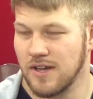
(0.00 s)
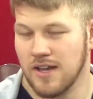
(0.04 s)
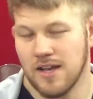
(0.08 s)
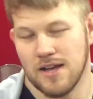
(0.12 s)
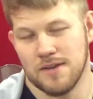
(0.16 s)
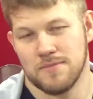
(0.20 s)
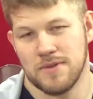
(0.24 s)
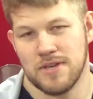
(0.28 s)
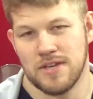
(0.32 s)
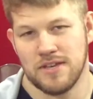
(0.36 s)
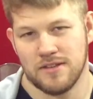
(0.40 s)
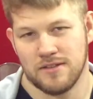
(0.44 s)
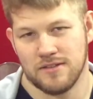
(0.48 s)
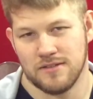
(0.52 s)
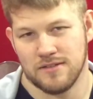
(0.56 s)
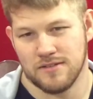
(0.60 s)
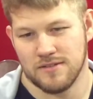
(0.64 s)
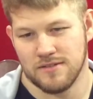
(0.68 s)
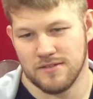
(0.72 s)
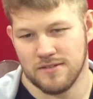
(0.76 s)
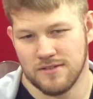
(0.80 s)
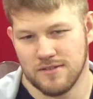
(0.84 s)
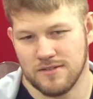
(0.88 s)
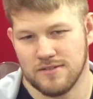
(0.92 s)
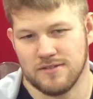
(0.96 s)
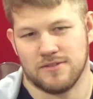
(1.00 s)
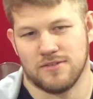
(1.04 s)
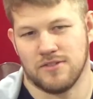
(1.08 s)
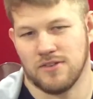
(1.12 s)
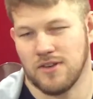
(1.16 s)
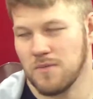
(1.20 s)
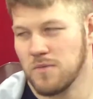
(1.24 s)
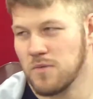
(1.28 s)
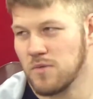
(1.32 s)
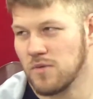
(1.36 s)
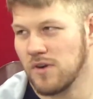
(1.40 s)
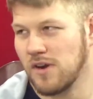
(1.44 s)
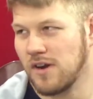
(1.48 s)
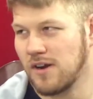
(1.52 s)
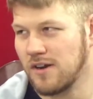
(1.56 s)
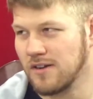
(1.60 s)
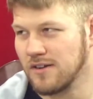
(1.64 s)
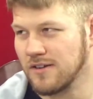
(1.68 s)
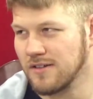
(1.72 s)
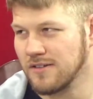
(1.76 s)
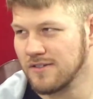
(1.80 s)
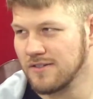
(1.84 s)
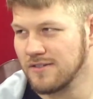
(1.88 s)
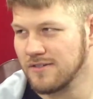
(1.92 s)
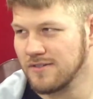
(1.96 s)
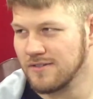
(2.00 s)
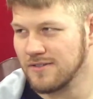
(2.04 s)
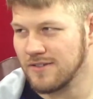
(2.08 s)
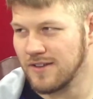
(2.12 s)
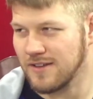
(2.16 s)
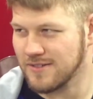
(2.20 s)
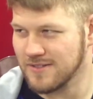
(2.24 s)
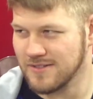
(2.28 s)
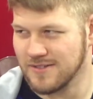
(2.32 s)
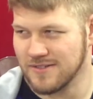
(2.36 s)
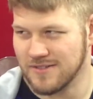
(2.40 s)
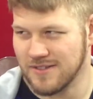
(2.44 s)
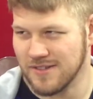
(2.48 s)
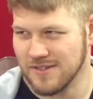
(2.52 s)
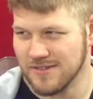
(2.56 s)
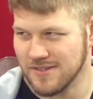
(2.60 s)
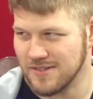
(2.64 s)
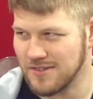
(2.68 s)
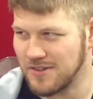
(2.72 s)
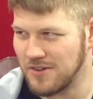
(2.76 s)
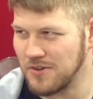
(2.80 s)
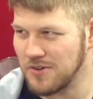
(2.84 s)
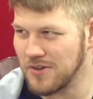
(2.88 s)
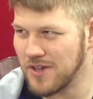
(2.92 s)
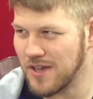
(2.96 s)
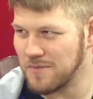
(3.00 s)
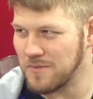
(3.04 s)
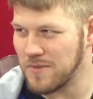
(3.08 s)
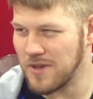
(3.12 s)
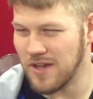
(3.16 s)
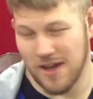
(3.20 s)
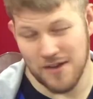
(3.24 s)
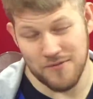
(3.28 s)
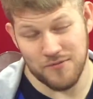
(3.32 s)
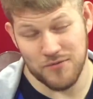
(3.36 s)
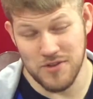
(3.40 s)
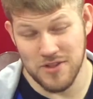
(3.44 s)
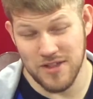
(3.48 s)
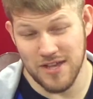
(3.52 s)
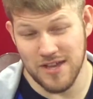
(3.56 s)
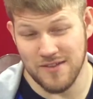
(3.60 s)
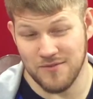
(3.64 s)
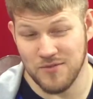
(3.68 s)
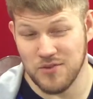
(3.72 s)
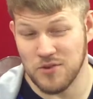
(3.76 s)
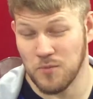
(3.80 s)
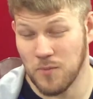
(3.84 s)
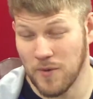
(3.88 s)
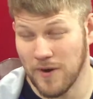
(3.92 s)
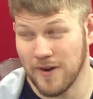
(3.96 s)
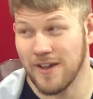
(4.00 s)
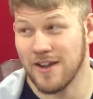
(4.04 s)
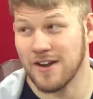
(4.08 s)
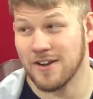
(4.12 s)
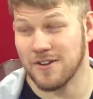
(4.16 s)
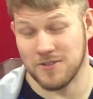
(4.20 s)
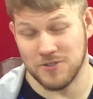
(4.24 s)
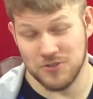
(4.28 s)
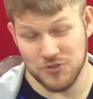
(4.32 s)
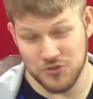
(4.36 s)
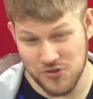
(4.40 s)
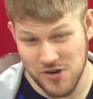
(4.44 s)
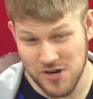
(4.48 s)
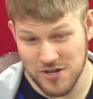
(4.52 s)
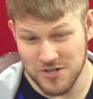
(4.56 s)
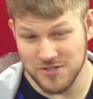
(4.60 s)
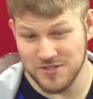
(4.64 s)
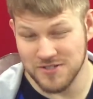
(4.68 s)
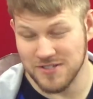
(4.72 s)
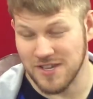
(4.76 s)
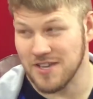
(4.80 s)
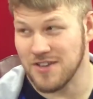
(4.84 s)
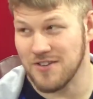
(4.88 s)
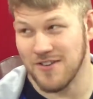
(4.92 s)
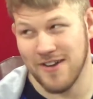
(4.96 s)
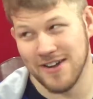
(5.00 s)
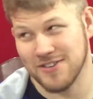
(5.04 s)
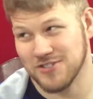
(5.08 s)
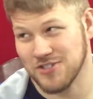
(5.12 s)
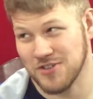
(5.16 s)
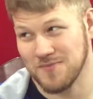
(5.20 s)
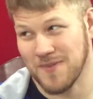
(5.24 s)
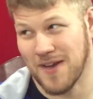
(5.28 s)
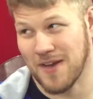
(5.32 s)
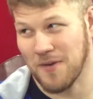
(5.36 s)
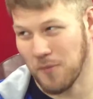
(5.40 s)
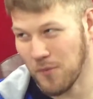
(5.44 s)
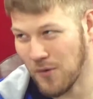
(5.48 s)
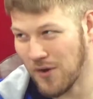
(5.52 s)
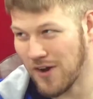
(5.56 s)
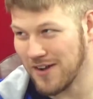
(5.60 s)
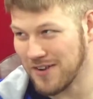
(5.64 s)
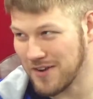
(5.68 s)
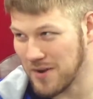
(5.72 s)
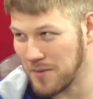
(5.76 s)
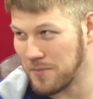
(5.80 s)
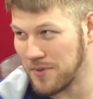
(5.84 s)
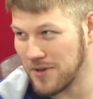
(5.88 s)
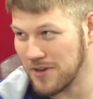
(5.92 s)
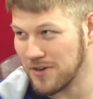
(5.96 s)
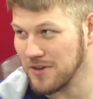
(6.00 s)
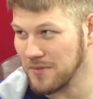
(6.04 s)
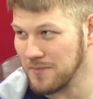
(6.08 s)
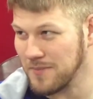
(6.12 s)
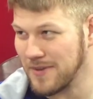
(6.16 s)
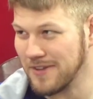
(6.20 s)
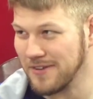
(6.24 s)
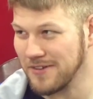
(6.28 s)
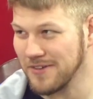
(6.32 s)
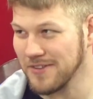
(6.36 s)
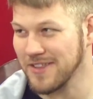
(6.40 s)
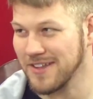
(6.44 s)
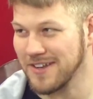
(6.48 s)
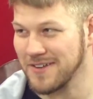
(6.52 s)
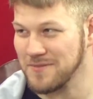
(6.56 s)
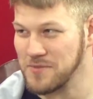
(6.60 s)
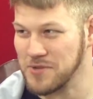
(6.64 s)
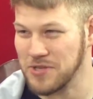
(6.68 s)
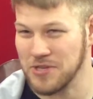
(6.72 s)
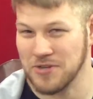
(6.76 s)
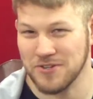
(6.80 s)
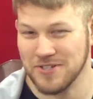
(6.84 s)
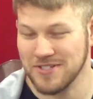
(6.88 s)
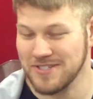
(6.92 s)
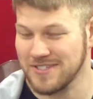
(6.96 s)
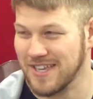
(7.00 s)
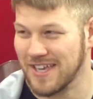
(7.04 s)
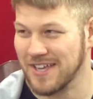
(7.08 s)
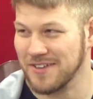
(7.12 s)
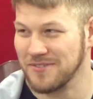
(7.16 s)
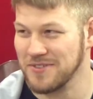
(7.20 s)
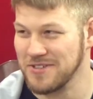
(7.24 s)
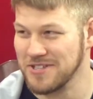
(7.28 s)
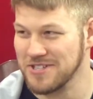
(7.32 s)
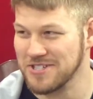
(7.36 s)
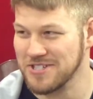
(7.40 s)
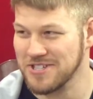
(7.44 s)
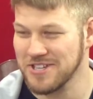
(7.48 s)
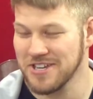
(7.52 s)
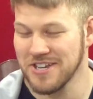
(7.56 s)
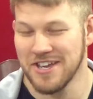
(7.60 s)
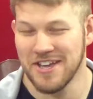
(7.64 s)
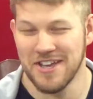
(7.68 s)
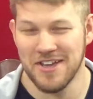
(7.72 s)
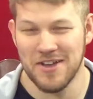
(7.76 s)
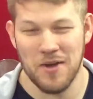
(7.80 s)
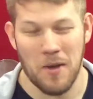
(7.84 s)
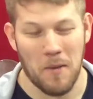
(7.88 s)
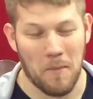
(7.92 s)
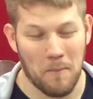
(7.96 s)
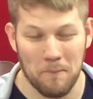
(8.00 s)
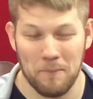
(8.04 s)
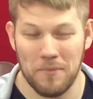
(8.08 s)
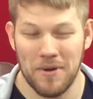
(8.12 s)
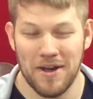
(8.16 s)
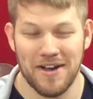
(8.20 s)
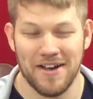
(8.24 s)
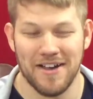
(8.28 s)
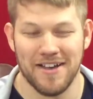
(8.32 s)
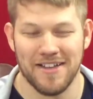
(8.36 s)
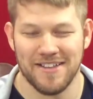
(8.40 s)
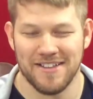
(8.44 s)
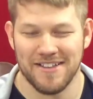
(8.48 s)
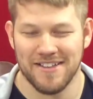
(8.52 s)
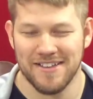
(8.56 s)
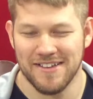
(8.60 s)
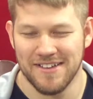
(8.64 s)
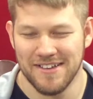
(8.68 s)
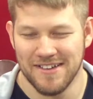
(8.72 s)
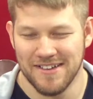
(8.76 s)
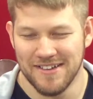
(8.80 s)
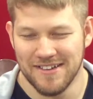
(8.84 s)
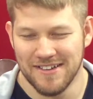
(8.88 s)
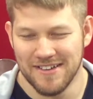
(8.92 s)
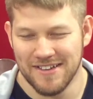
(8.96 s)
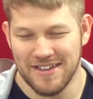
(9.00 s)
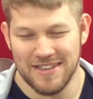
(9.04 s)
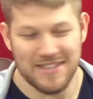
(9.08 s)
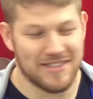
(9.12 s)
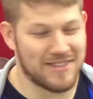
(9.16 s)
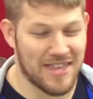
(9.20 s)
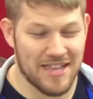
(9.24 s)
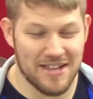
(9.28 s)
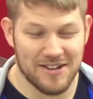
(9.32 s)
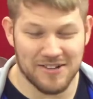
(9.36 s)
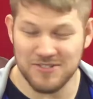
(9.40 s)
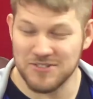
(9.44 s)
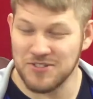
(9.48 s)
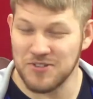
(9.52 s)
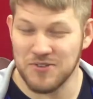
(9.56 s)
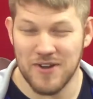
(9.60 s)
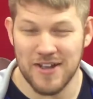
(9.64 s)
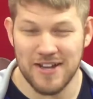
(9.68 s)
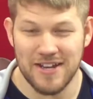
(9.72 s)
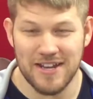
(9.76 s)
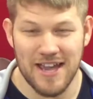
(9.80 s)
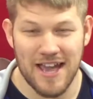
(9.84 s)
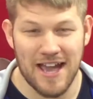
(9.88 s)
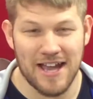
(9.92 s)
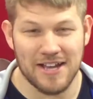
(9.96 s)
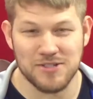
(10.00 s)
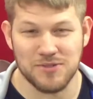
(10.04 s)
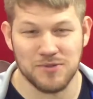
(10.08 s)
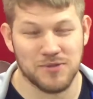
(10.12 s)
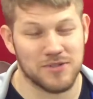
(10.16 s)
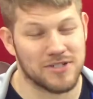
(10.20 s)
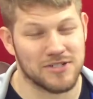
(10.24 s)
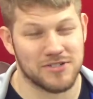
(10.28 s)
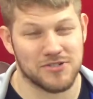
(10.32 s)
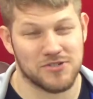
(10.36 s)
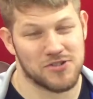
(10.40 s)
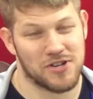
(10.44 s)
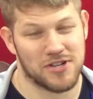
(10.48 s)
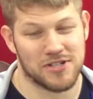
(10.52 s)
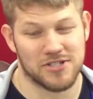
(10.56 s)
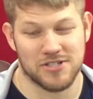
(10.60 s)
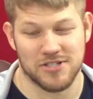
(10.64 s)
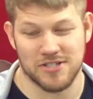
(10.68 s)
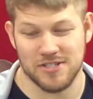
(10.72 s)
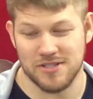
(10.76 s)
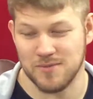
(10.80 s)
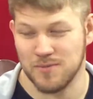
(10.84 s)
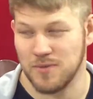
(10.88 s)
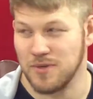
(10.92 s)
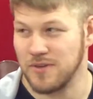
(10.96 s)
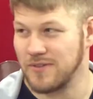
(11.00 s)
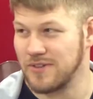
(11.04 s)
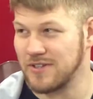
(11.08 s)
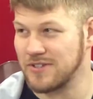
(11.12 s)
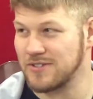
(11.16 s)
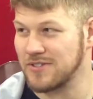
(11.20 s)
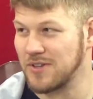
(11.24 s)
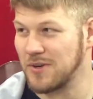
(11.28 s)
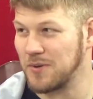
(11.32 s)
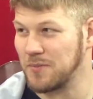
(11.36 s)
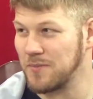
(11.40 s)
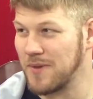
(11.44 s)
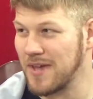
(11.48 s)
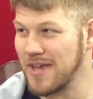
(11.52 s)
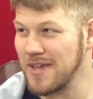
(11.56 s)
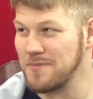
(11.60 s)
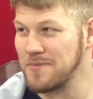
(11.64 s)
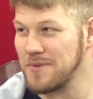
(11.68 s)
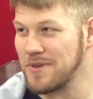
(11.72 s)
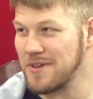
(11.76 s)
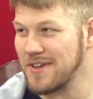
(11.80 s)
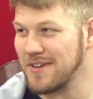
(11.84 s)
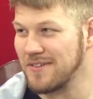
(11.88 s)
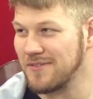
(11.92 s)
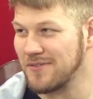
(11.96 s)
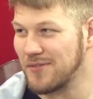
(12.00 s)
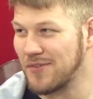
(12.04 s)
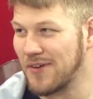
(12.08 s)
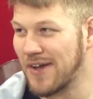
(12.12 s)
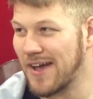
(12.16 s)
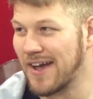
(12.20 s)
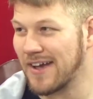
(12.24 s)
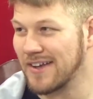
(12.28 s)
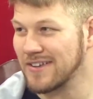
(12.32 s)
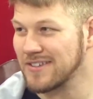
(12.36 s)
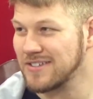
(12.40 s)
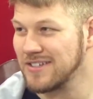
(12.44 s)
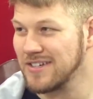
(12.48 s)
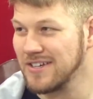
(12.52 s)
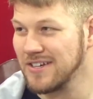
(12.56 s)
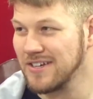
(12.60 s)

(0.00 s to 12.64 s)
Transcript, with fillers: I mean, don't get me wrong. That's that's an okay meal. I feel like if you're working at a construction site, you actually might want a bigger meal than a bologna sandwich, but they don't do any actual construction in the movie, so maybe in fact